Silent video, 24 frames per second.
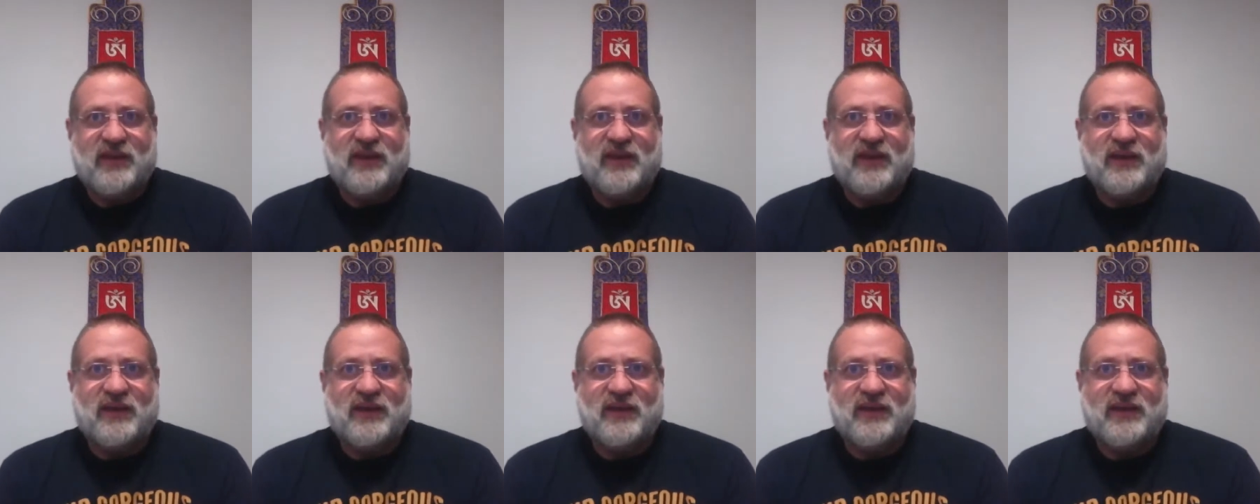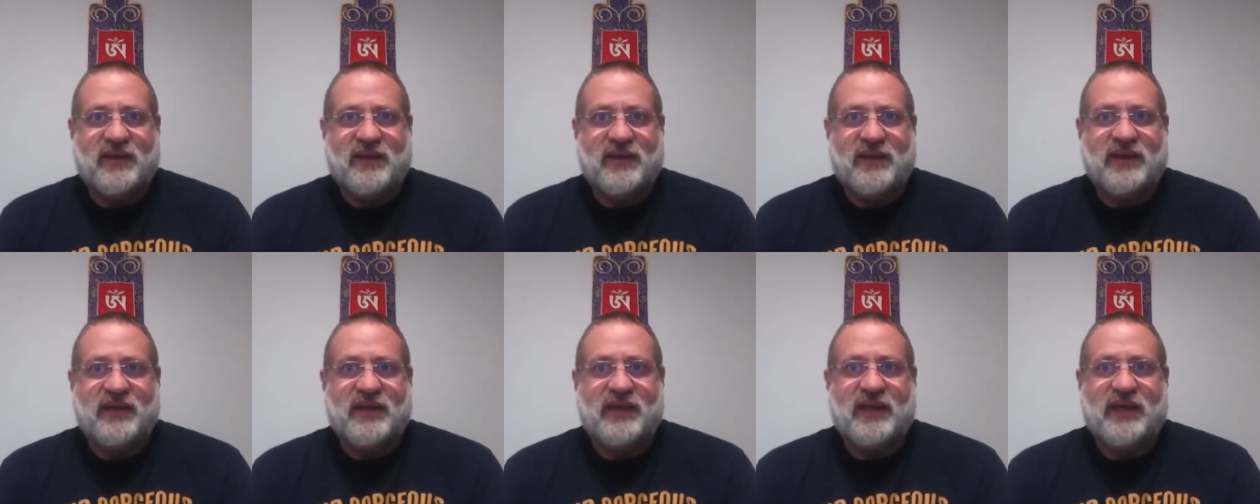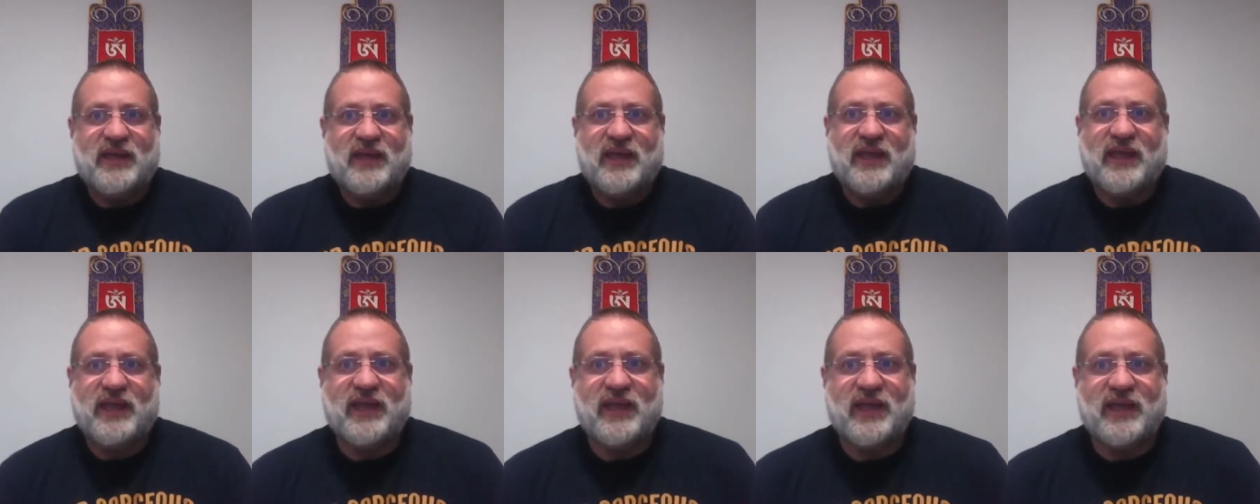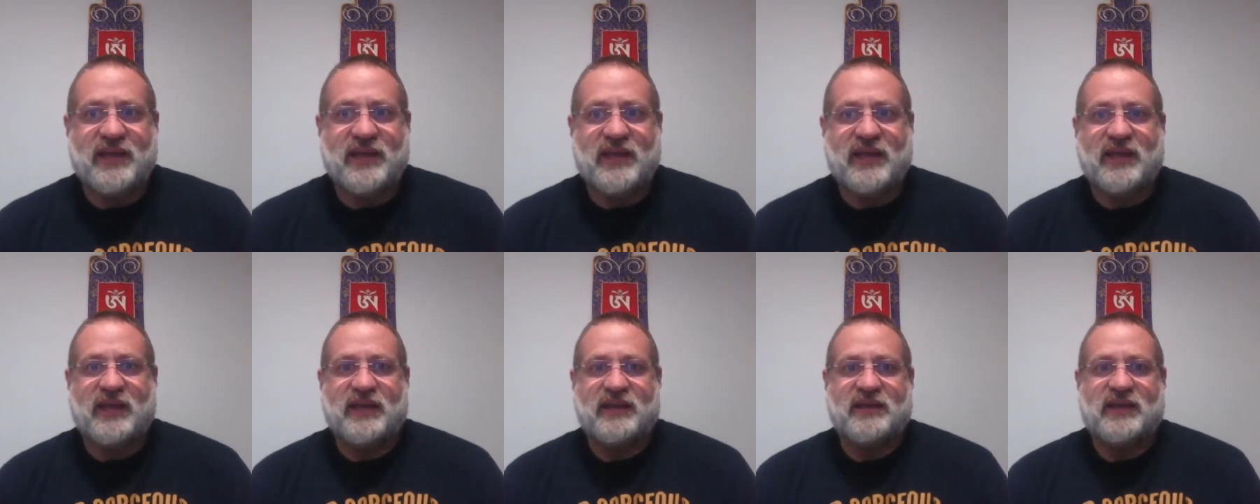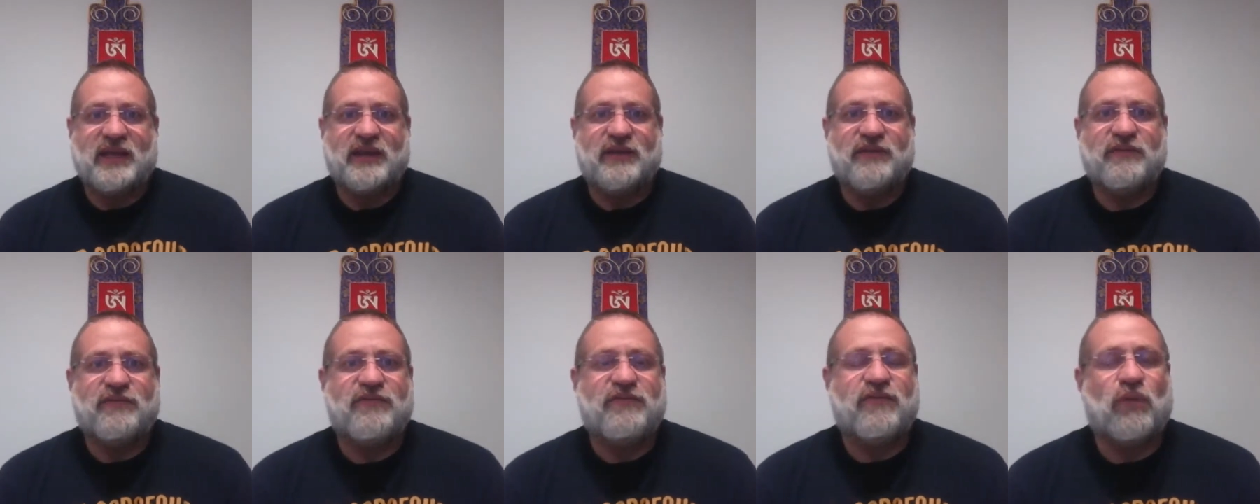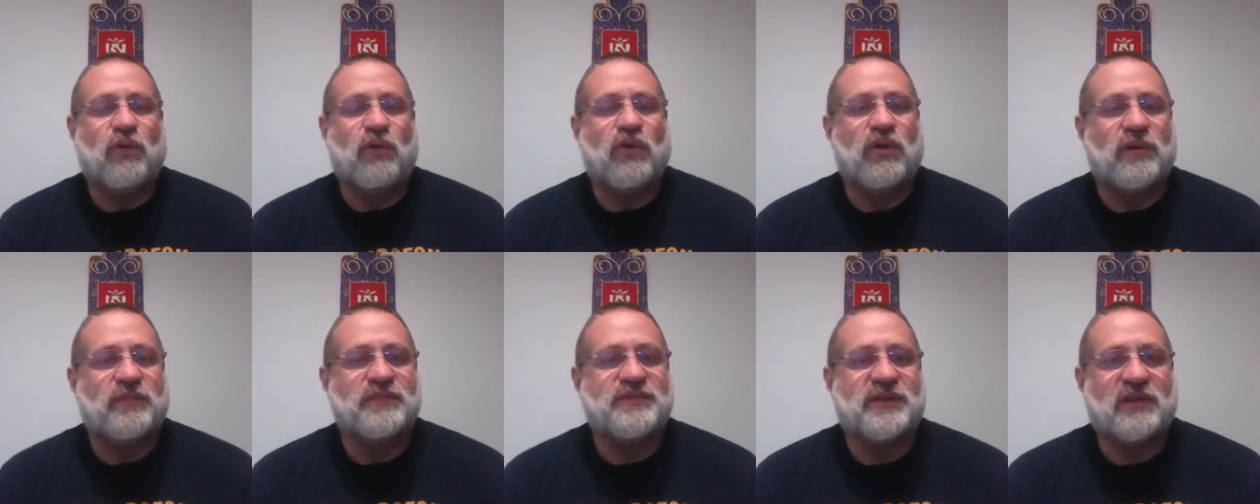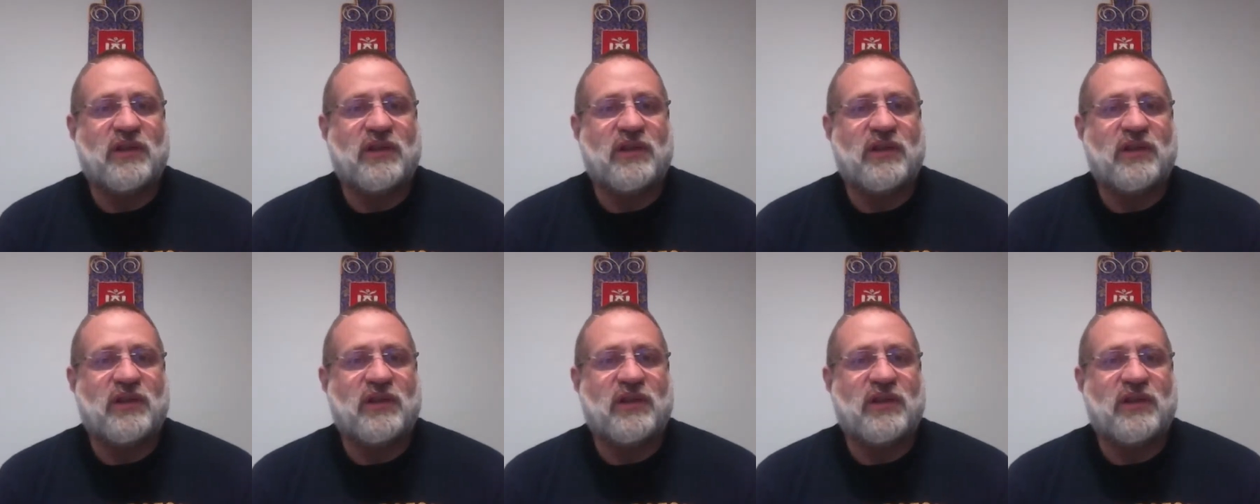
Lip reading: And it informs